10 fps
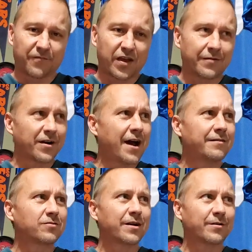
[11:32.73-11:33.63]
favorite? I
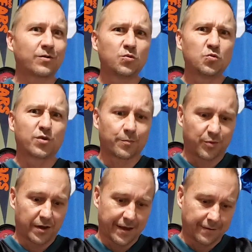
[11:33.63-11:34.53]
don't care who they're
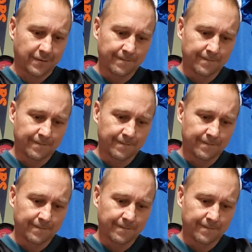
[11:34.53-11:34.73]
playing.